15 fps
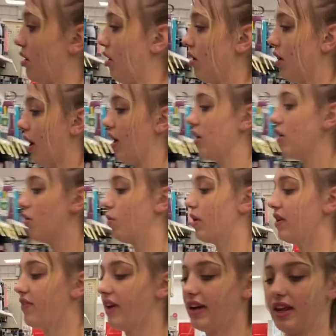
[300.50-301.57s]
Okay, no, what
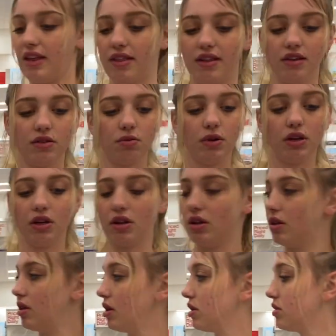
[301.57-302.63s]
if I get this one,
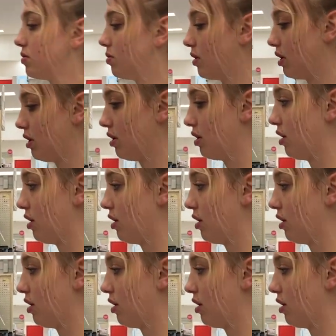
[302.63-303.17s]
and this one?